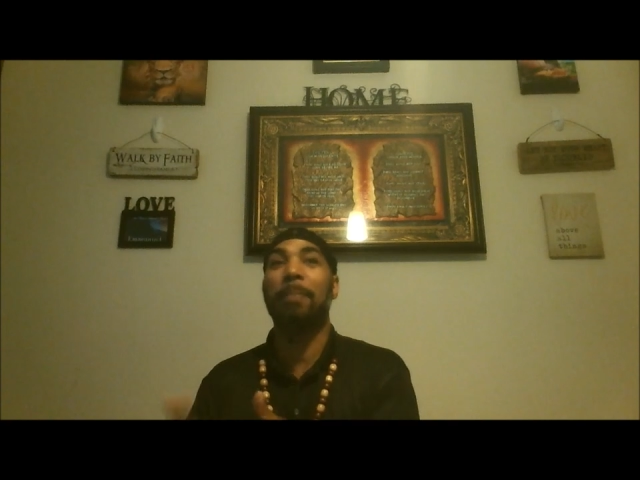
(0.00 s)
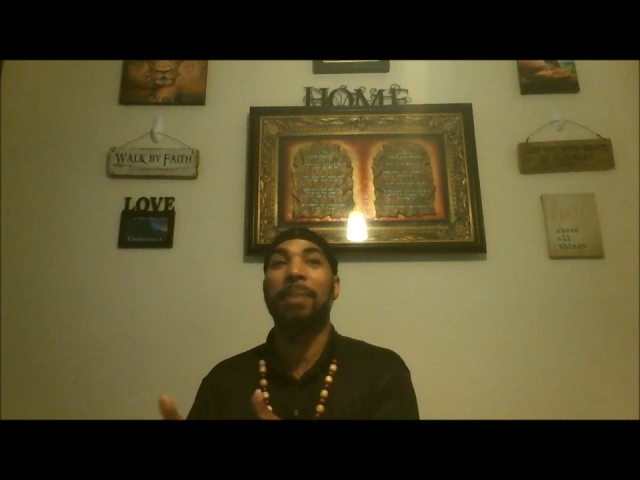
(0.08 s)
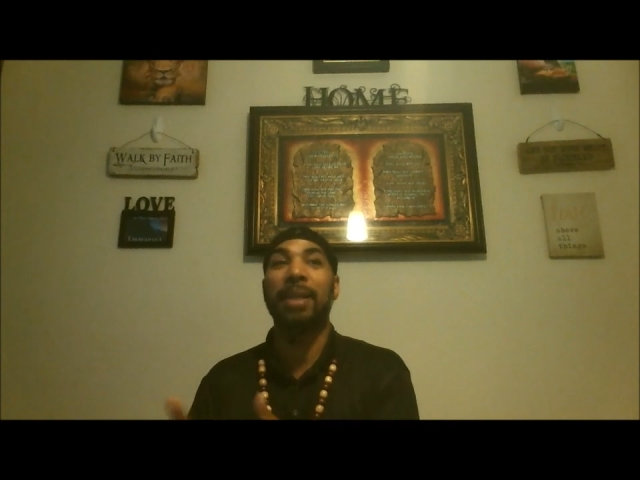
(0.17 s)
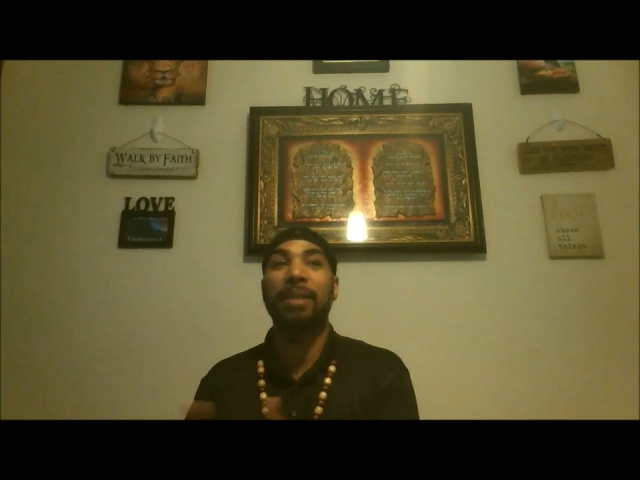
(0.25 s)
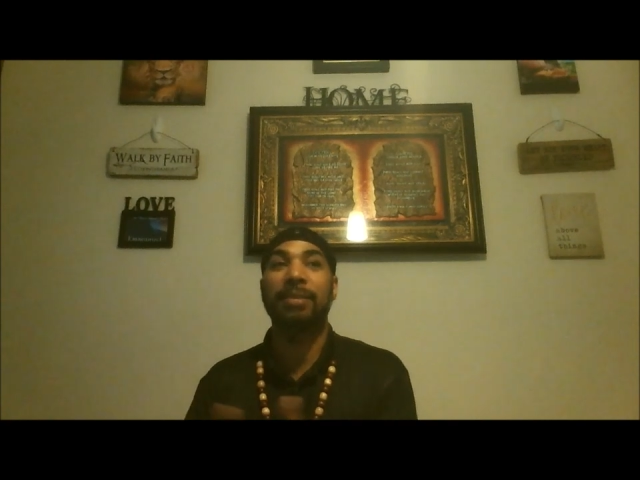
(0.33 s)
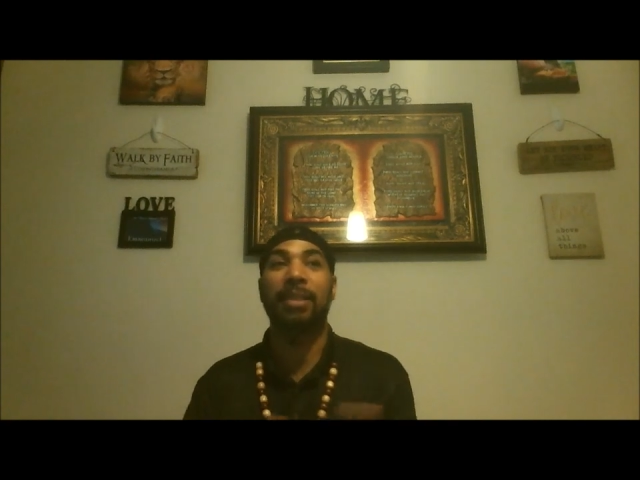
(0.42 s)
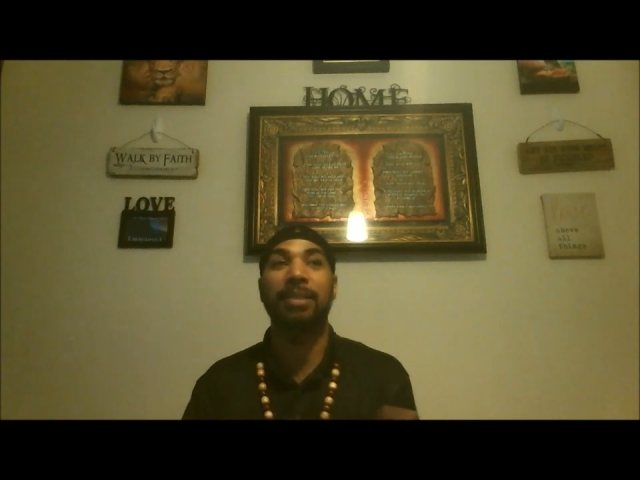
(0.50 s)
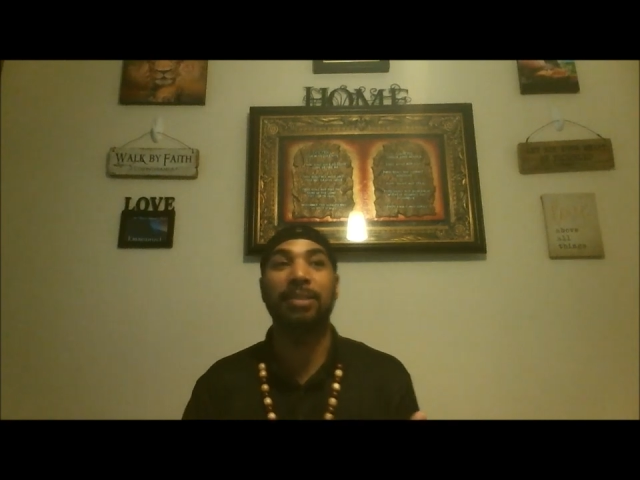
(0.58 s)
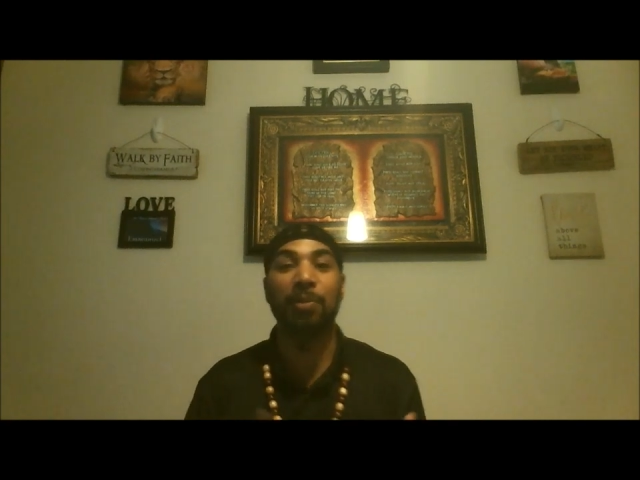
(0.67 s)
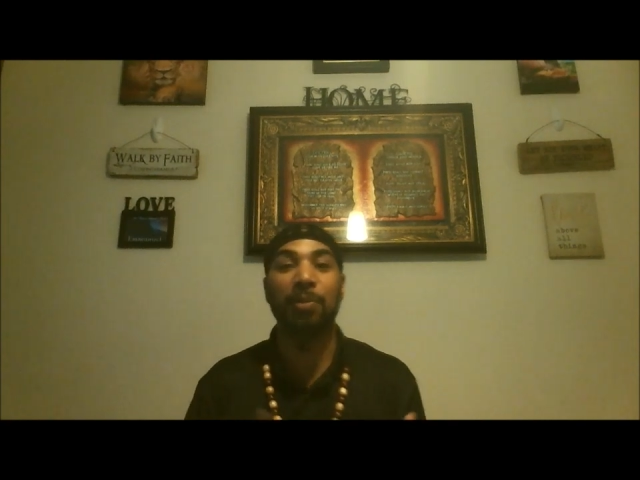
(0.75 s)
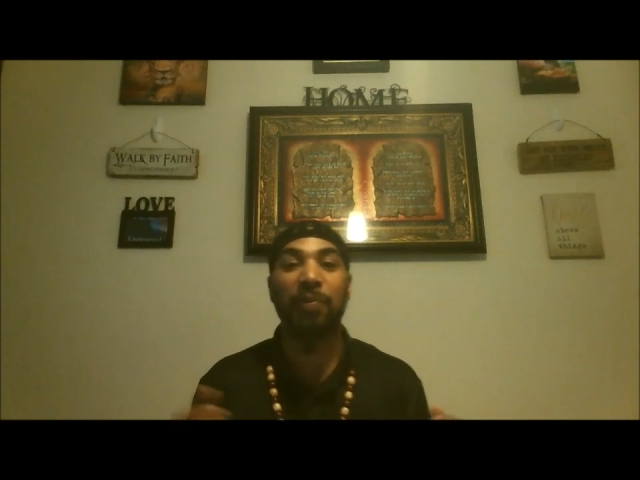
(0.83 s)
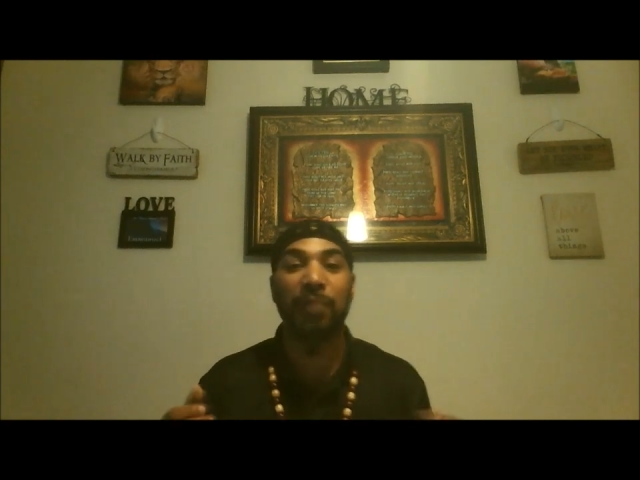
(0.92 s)
A blessing
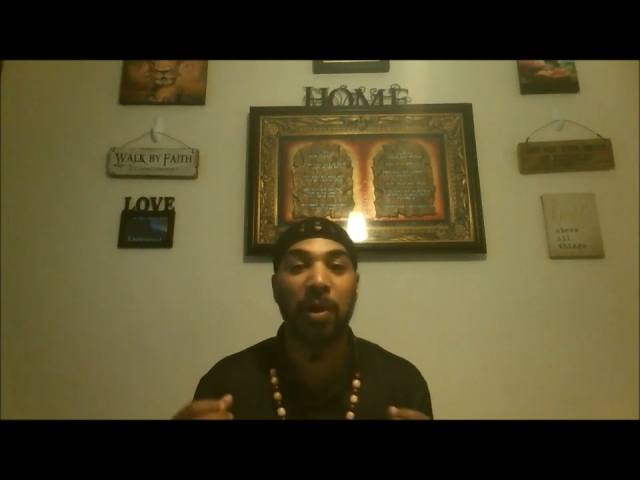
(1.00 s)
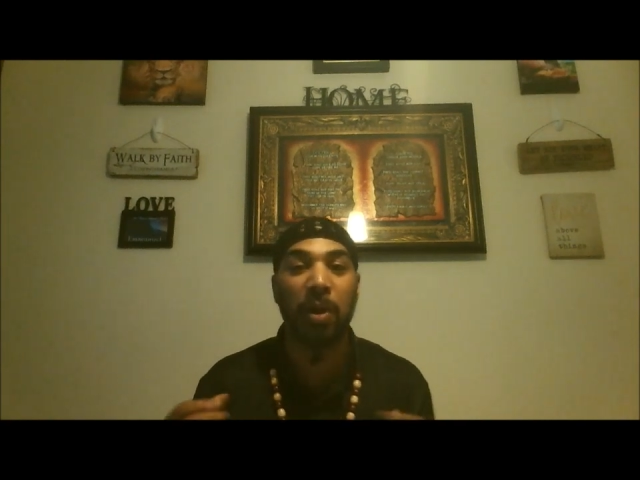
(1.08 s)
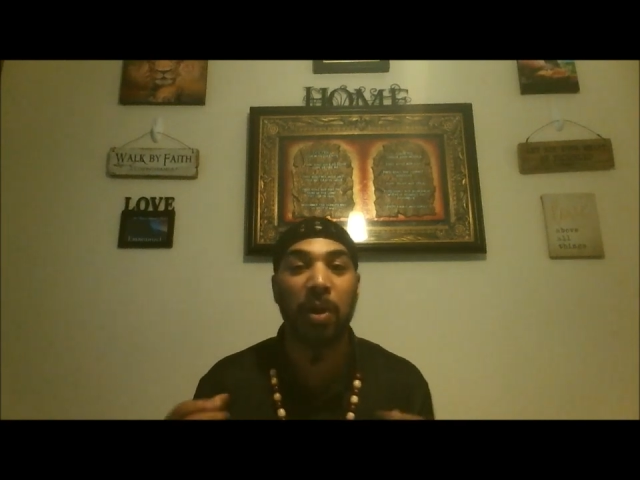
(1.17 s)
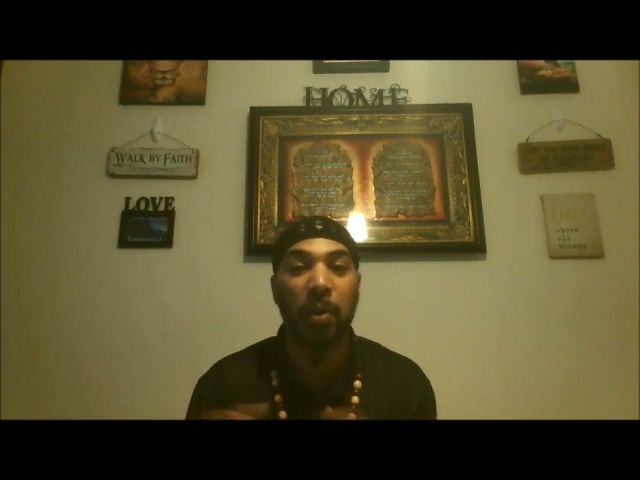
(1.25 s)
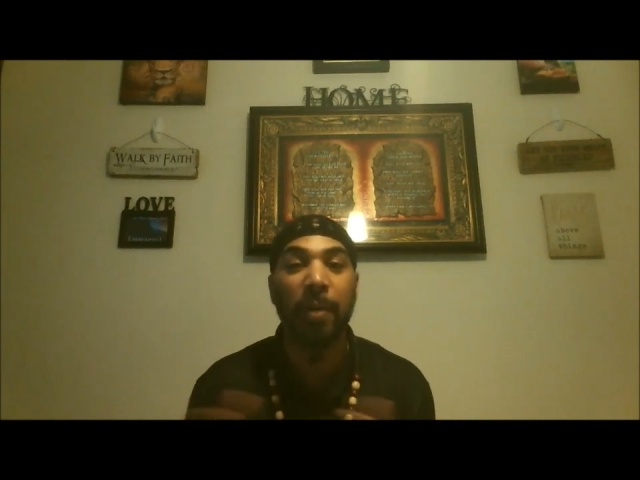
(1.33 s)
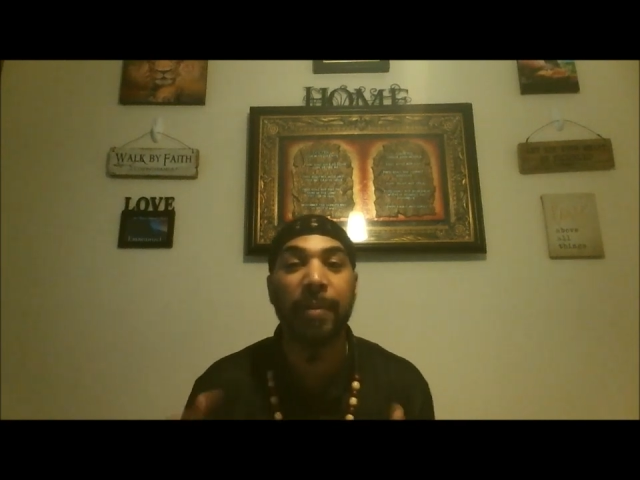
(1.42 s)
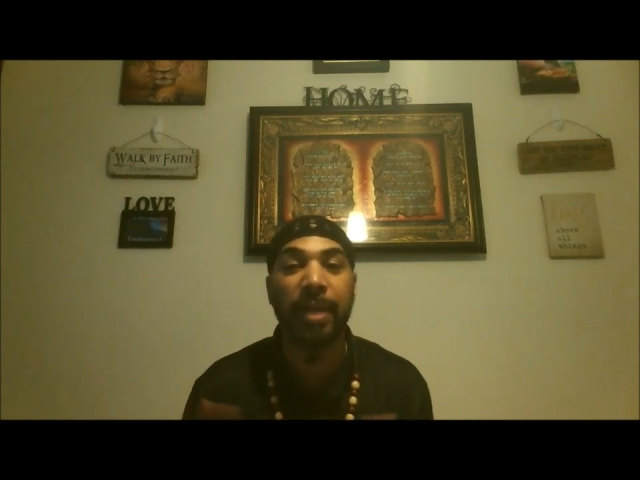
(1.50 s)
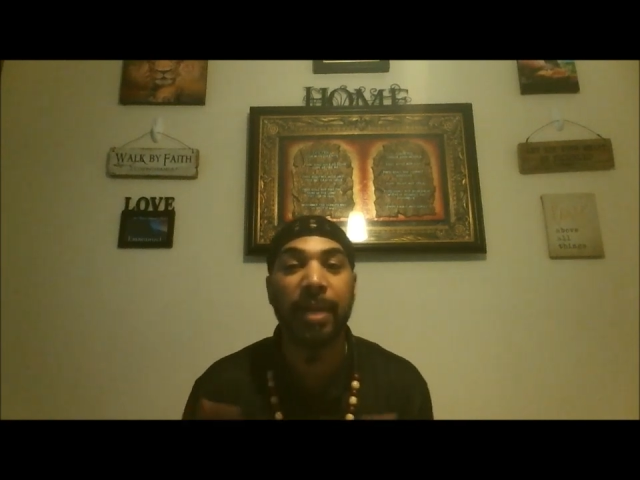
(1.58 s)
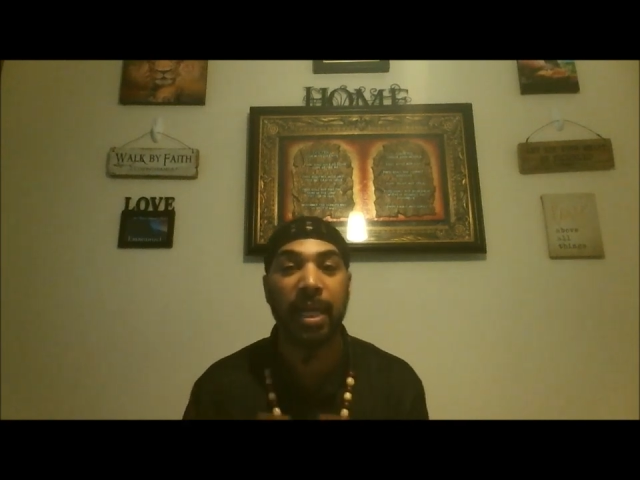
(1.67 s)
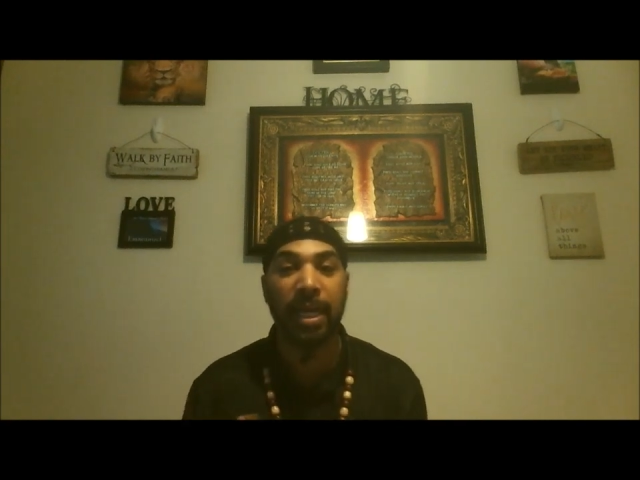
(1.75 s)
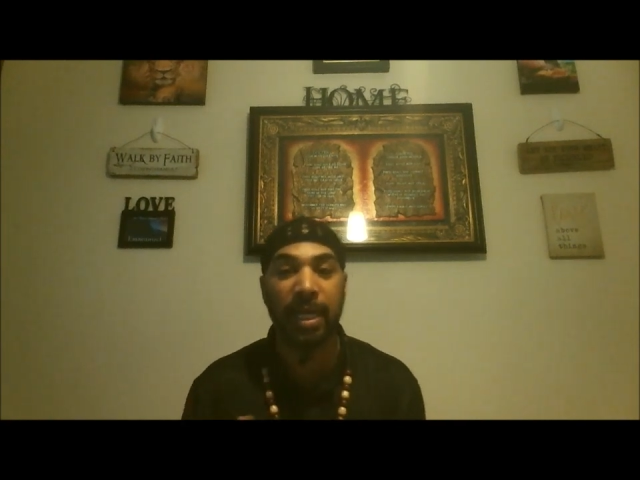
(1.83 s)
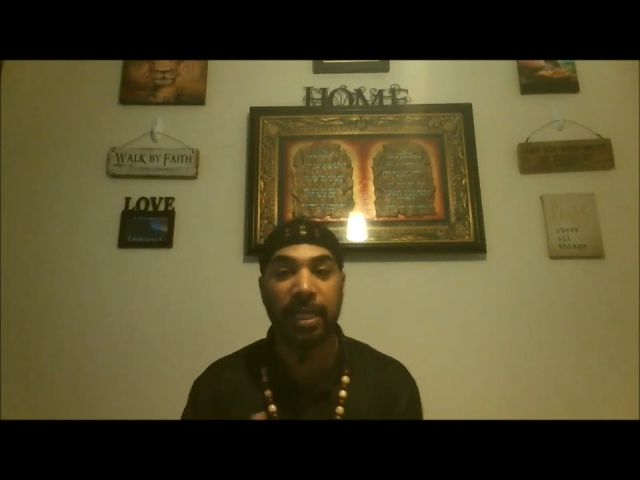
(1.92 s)
because it was flowing with
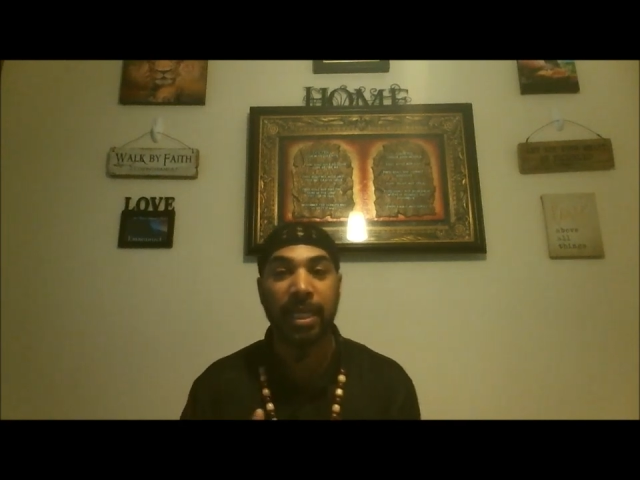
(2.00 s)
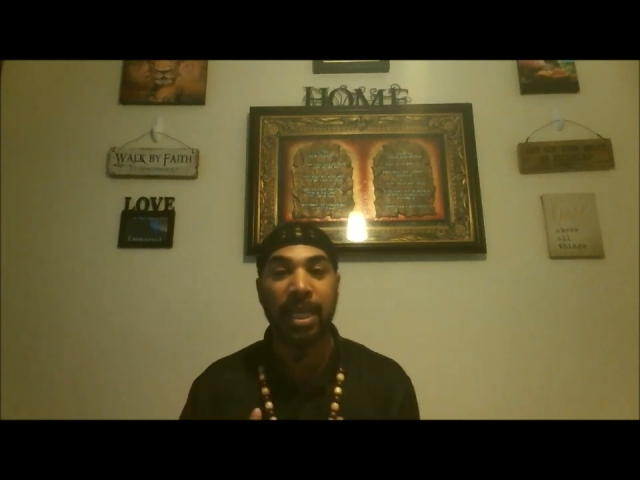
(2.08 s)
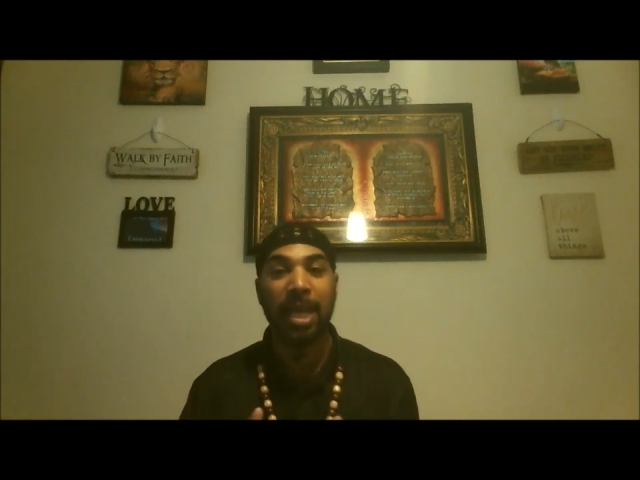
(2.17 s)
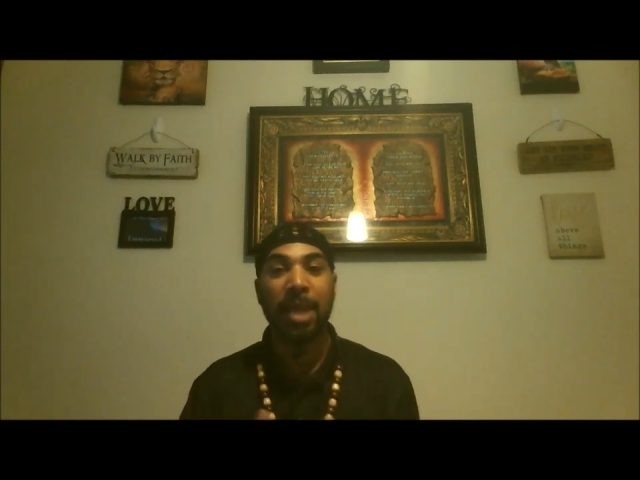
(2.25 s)
milk and honey.